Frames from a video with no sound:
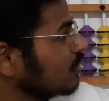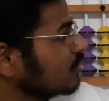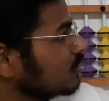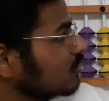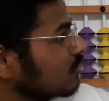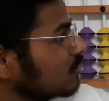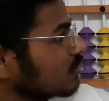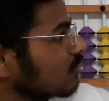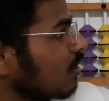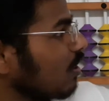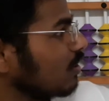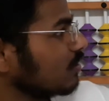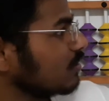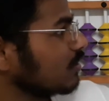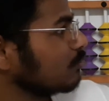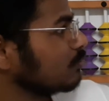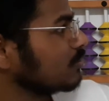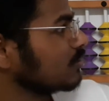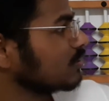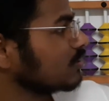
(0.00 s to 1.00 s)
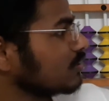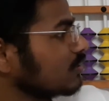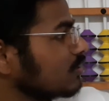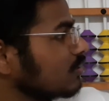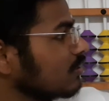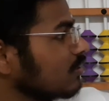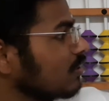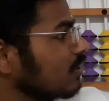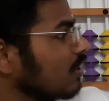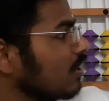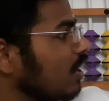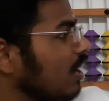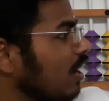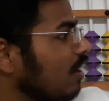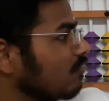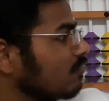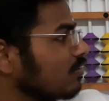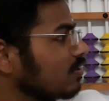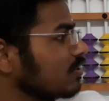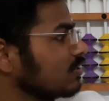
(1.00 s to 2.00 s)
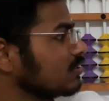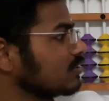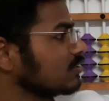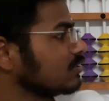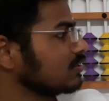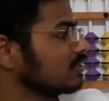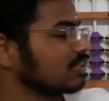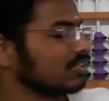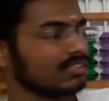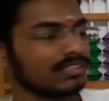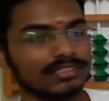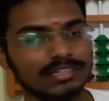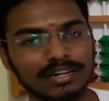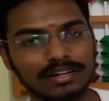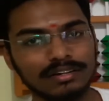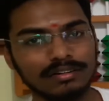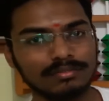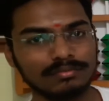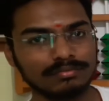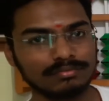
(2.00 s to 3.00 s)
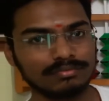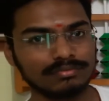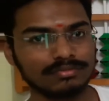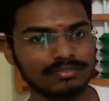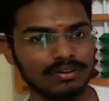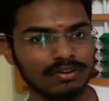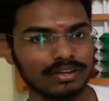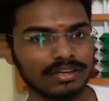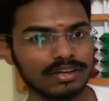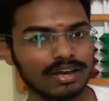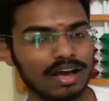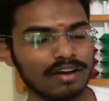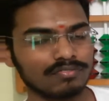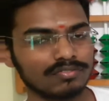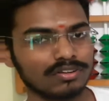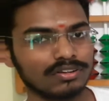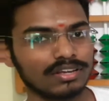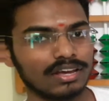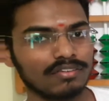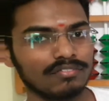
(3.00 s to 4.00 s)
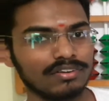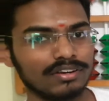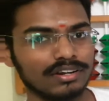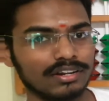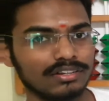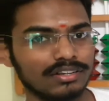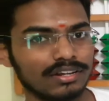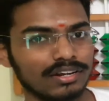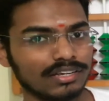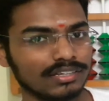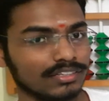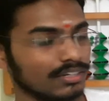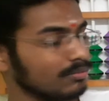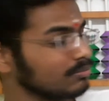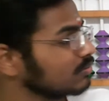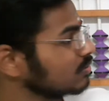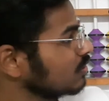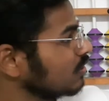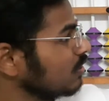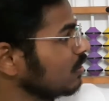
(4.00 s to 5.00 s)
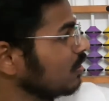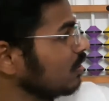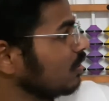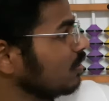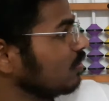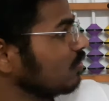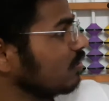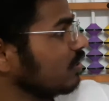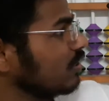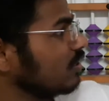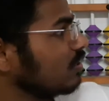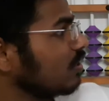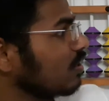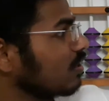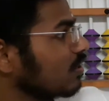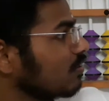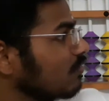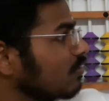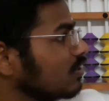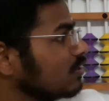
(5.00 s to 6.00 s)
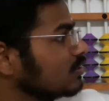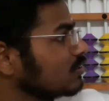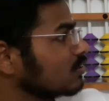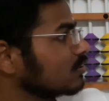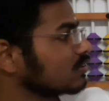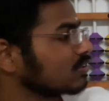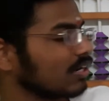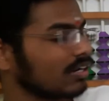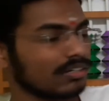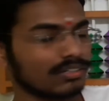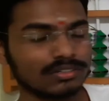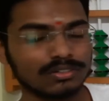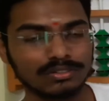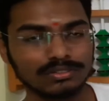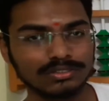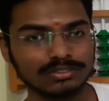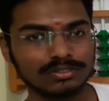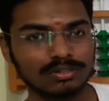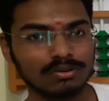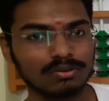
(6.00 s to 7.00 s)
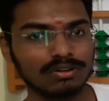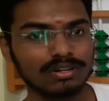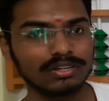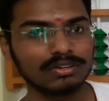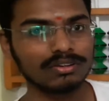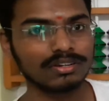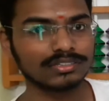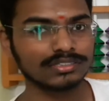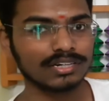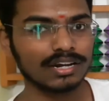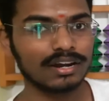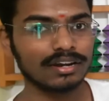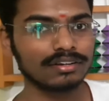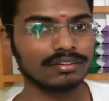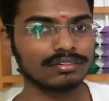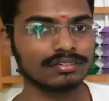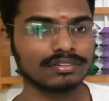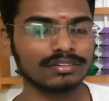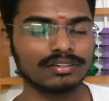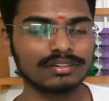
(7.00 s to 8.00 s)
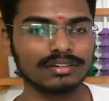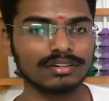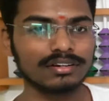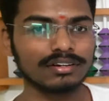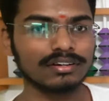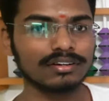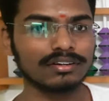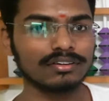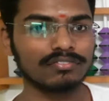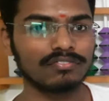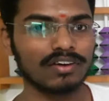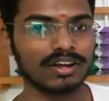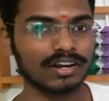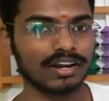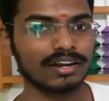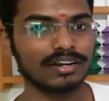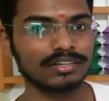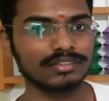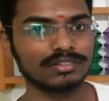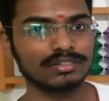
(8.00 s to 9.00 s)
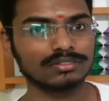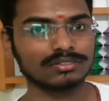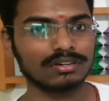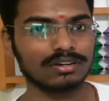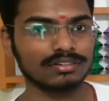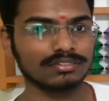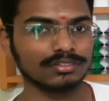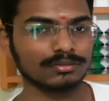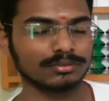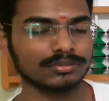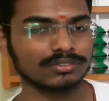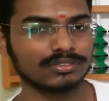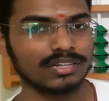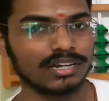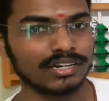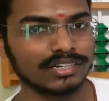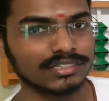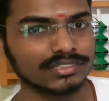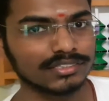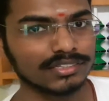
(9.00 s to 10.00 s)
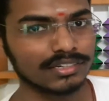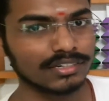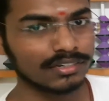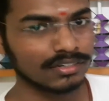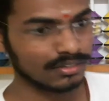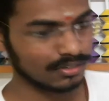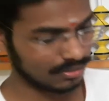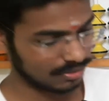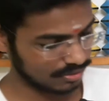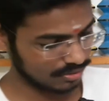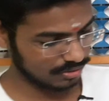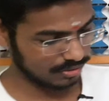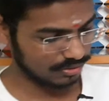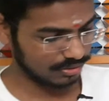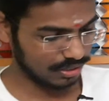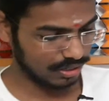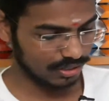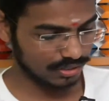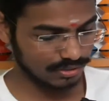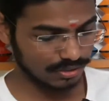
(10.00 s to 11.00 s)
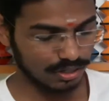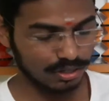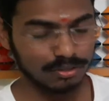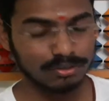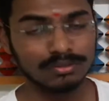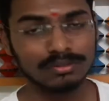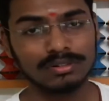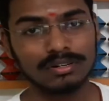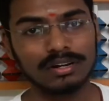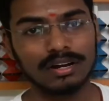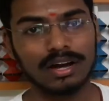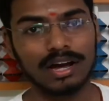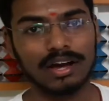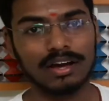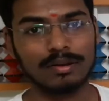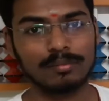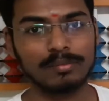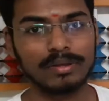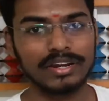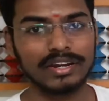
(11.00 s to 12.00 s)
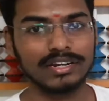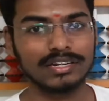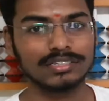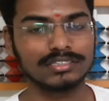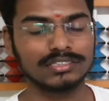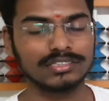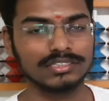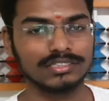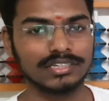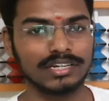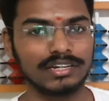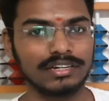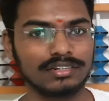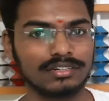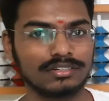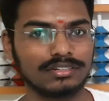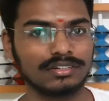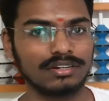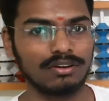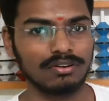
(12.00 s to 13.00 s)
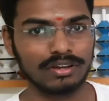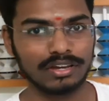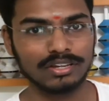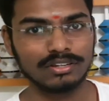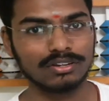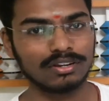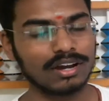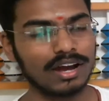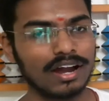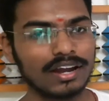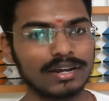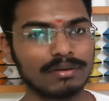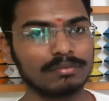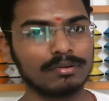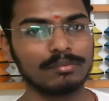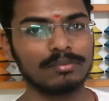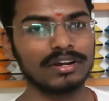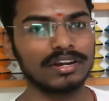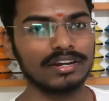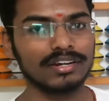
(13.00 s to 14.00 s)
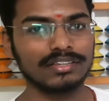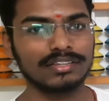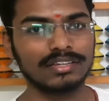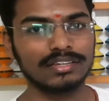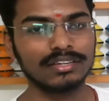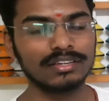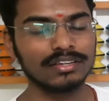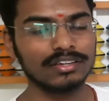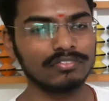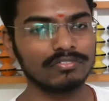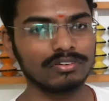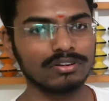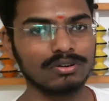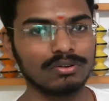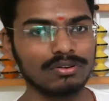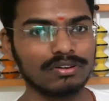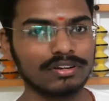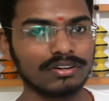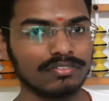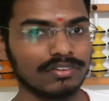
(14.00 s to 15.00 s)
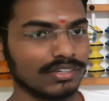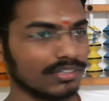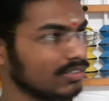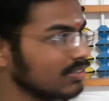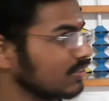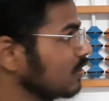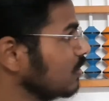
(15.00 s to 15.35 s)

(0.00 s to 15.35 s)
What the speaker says: those concepts after this is done. Okay, after you have written your exams, you did not revise, so slowly you'll start forgetting those concepts. So that is how our brain is designed. Okay, you can't remember anything if you don't revise.